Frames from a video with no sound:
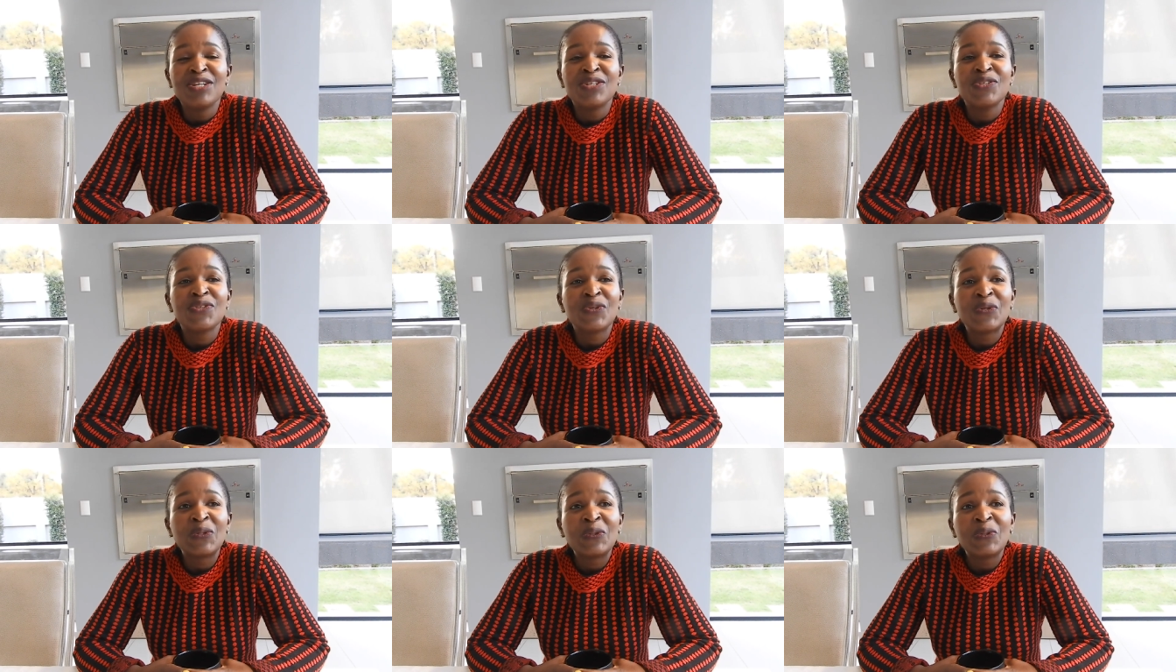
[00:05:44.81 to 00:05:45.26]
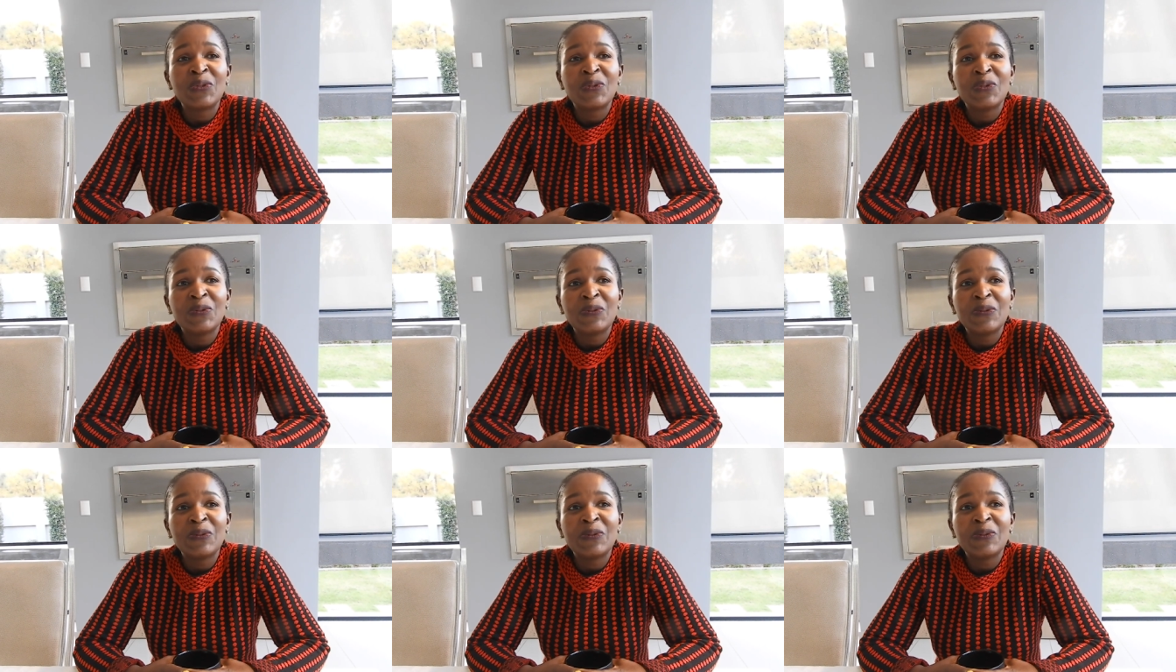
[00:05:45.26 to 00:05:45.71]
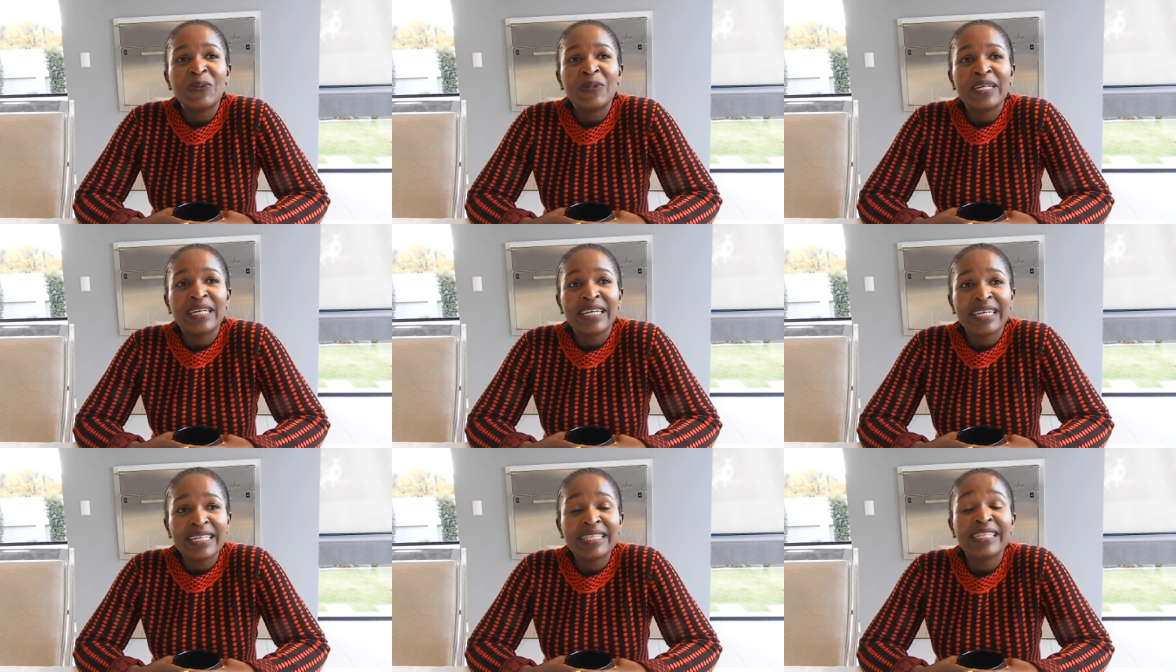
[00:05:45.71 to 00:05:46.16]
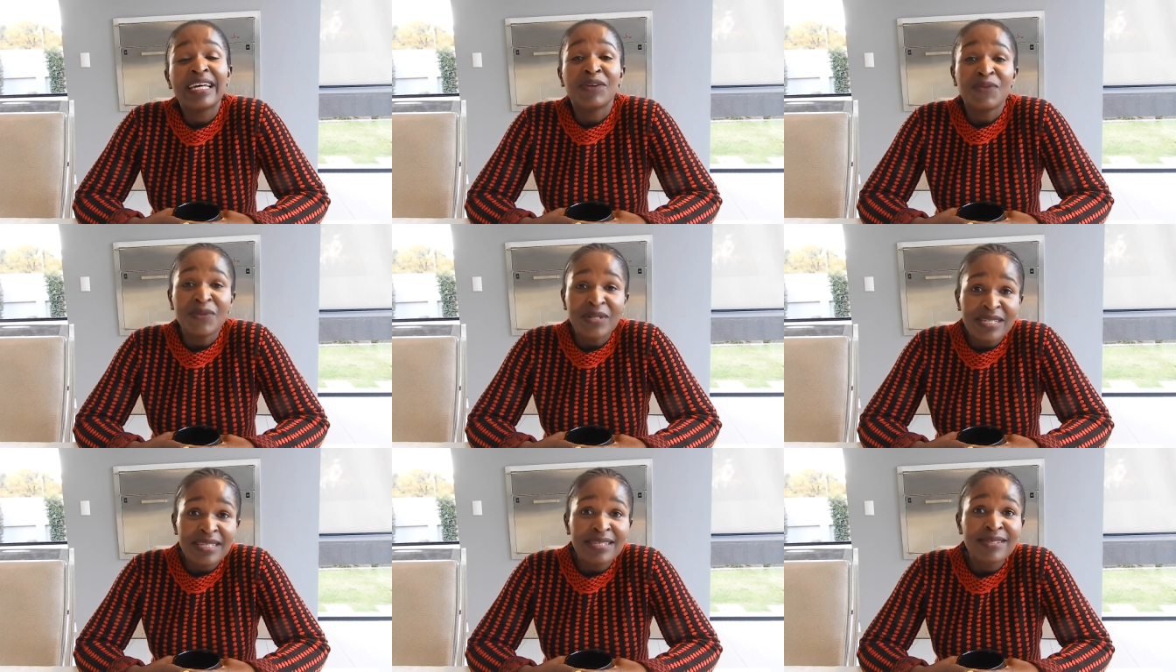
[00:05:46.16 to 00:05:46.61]
So it,
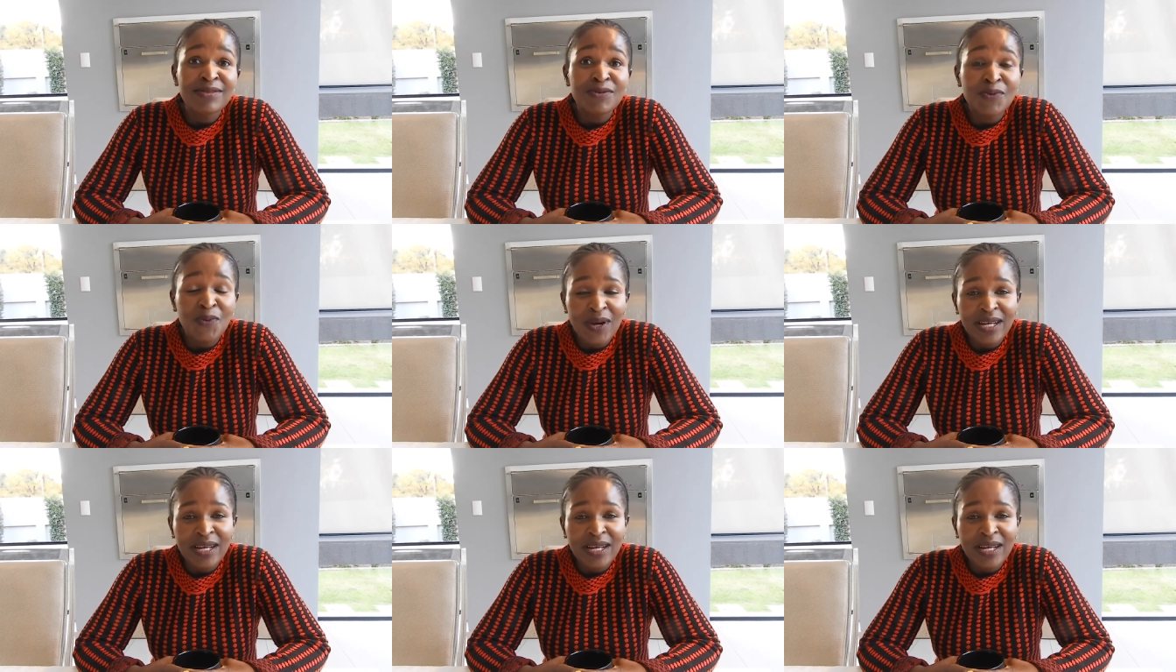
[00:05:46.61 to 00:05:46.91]
that was